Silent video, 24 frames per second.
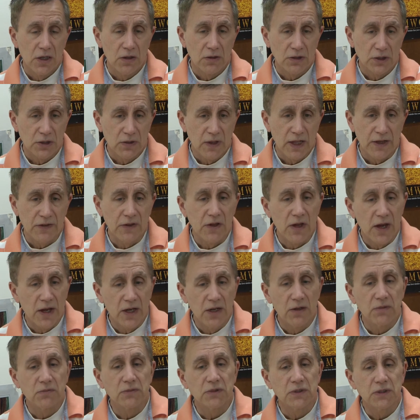select the
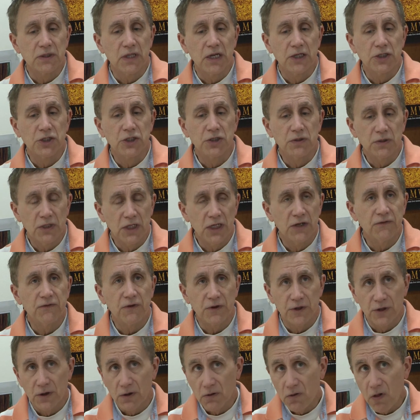items that you need
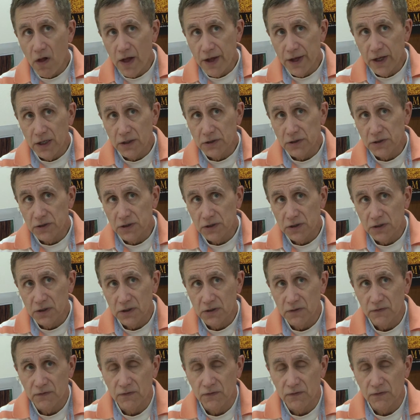for your clients,